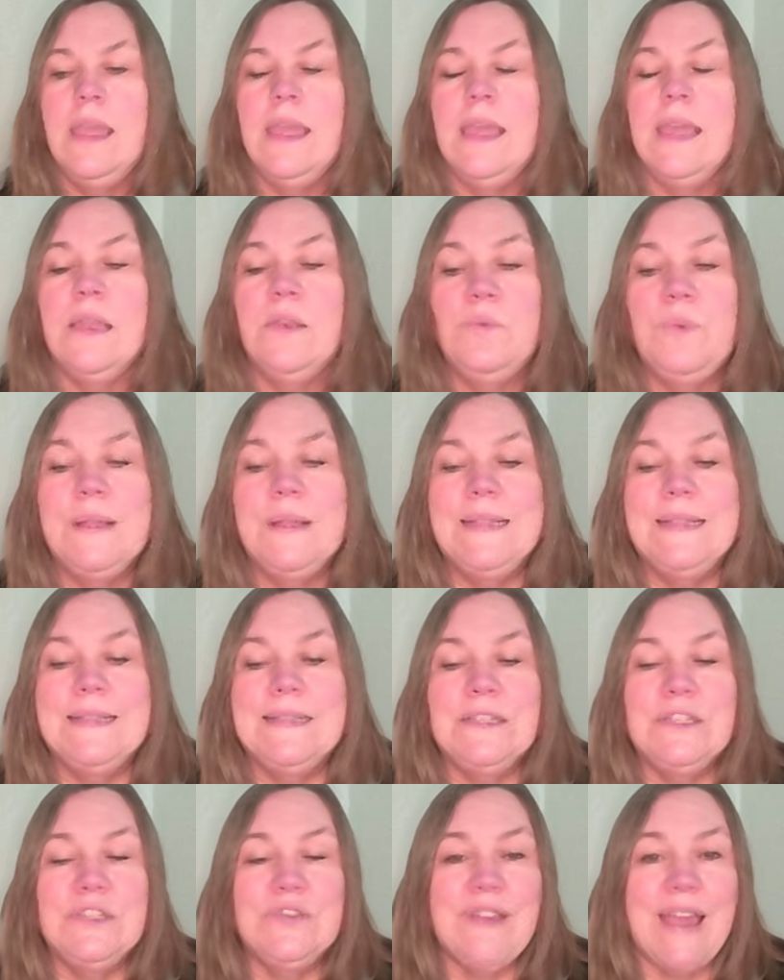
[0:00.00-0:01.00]
In Winds
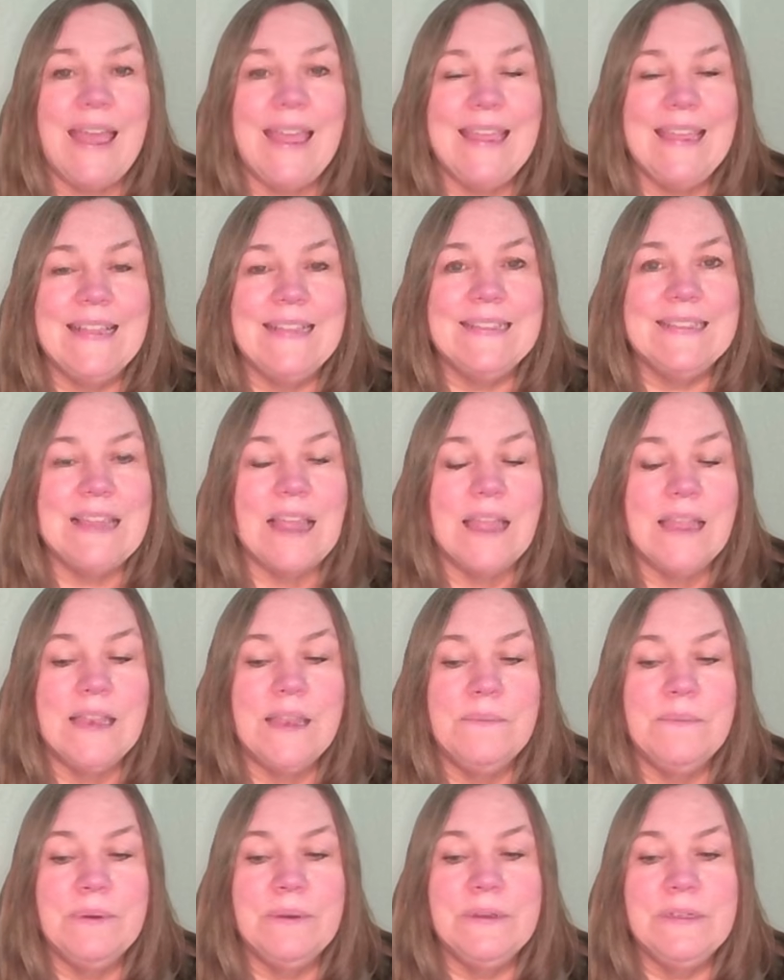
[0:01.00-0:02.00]
and Dragons, line
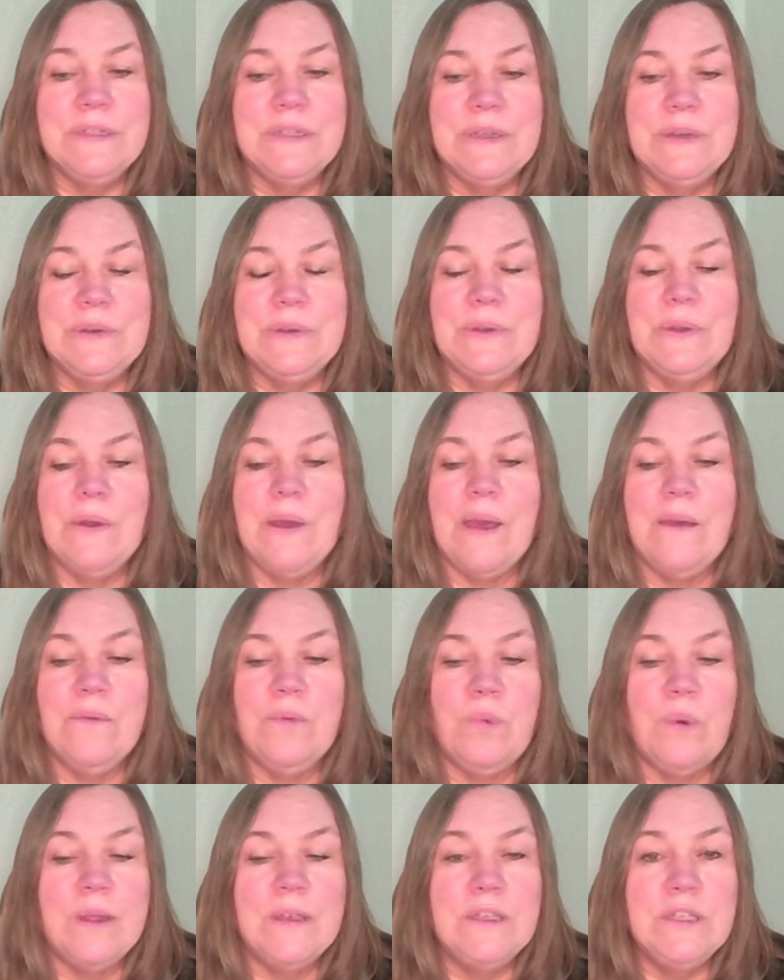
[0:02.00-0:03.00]
number 2, you have
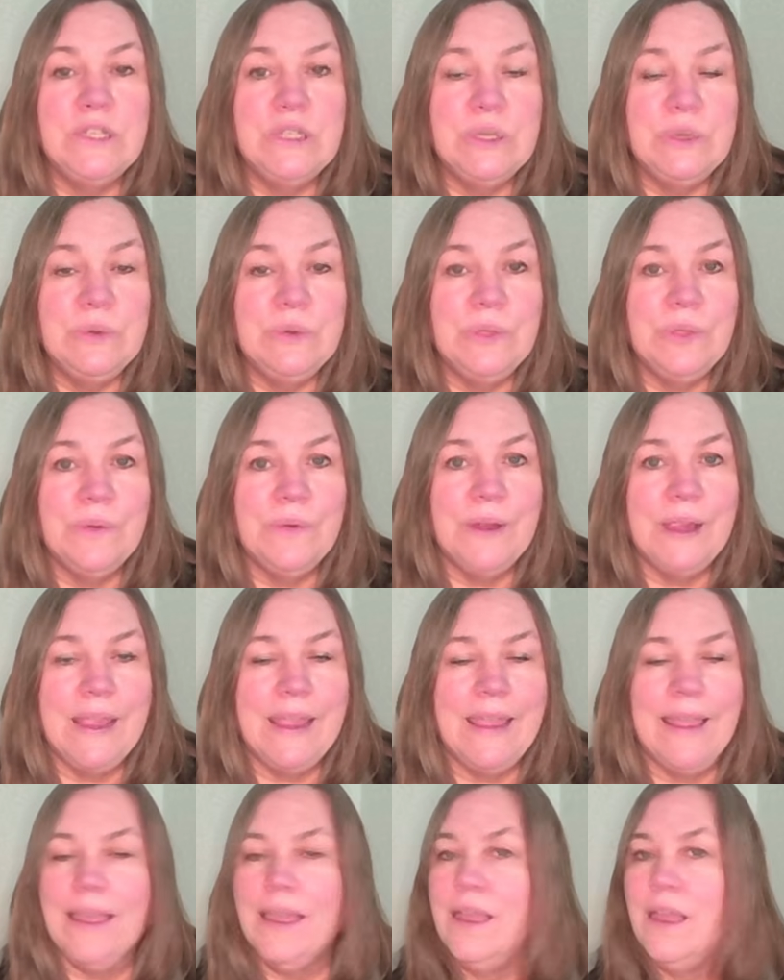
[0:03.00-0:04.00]
1, 2,
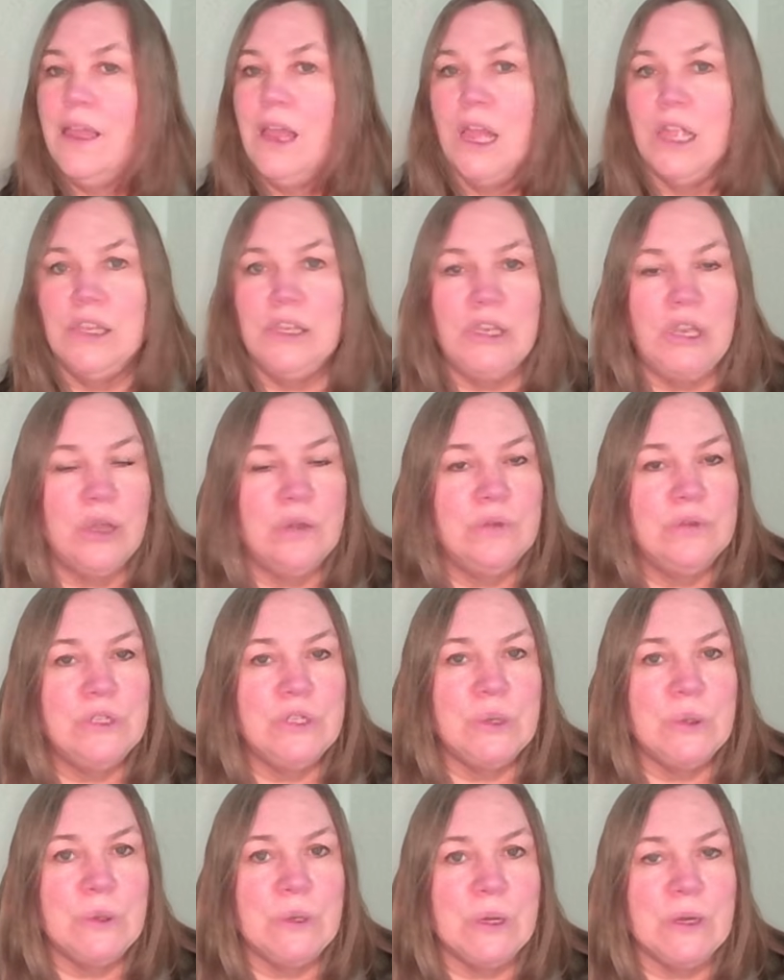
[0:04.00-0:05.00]
3. No
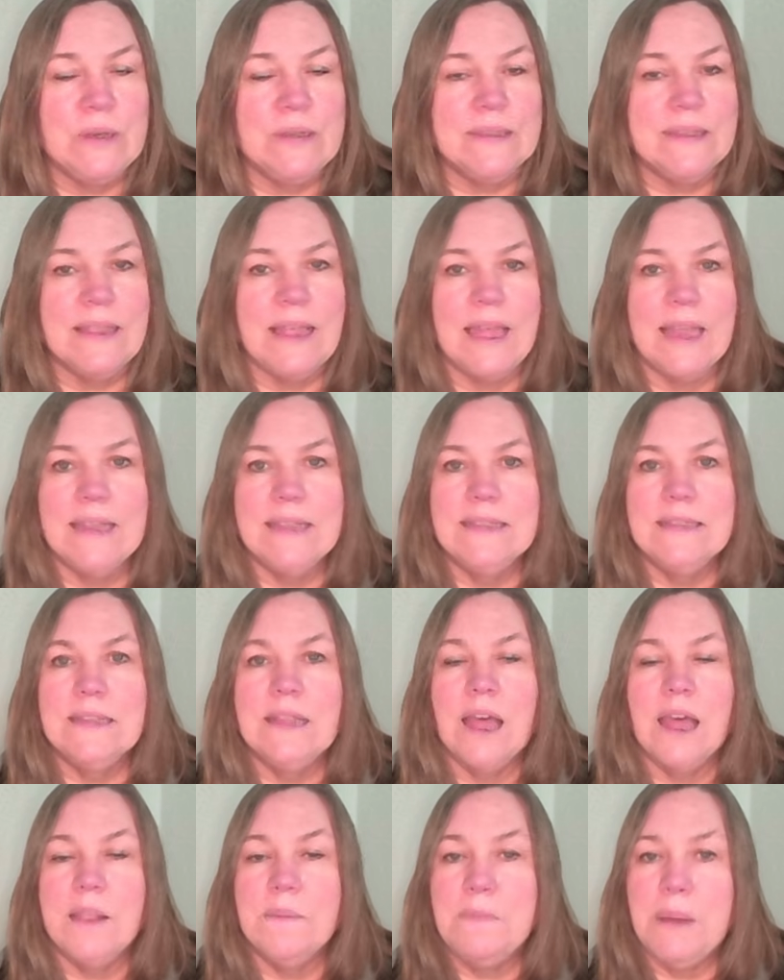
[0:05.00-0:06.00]
jokers. That is
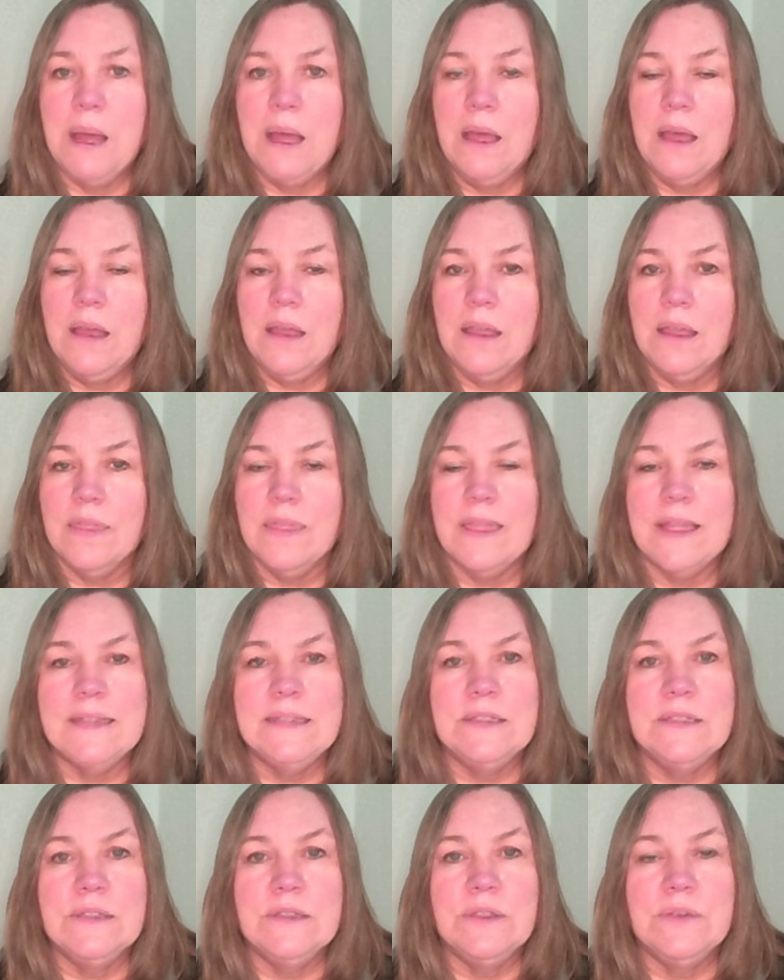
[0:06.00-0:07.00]
not a pung.
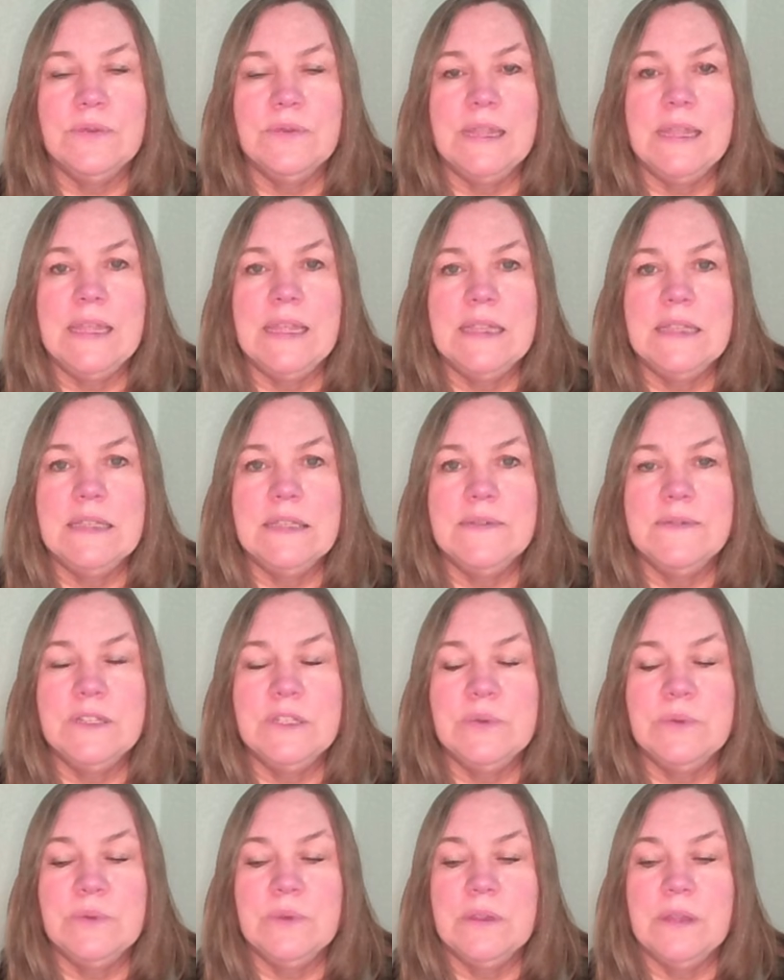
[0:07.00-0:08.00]
That's 3
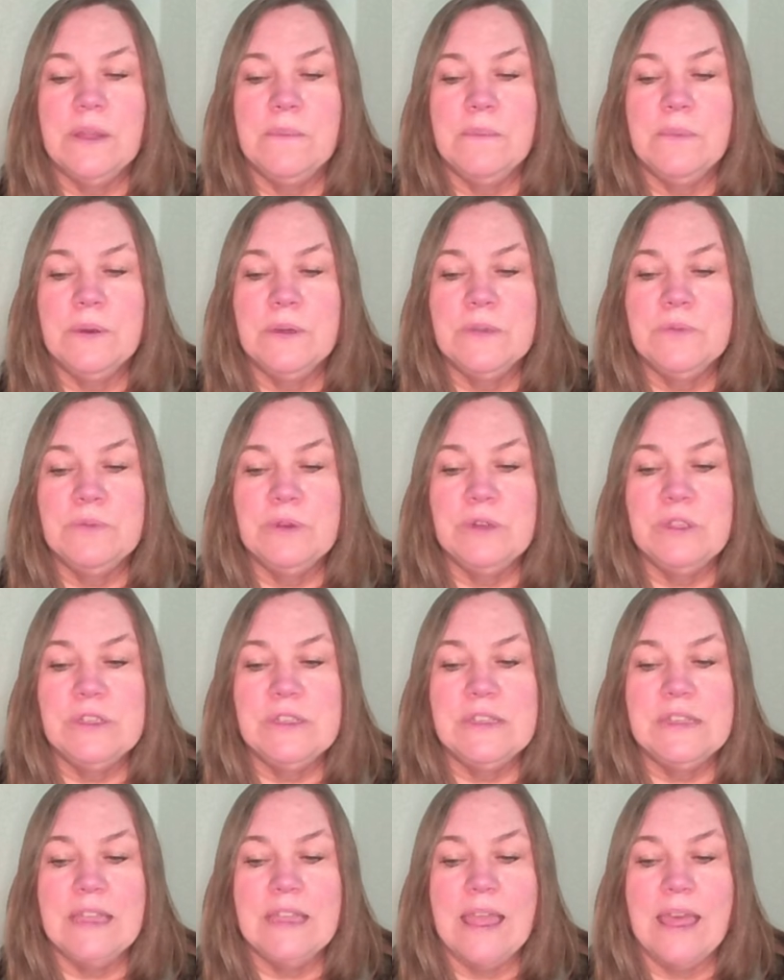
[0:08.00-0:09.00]
individual numbers
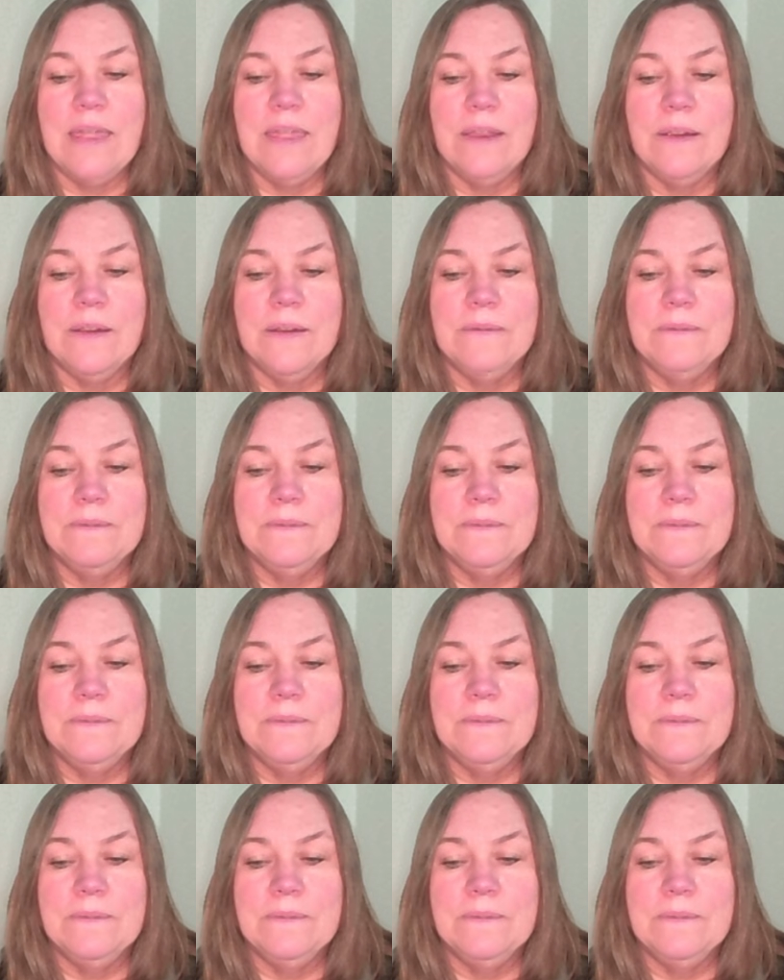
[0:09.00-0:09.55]
pushed together.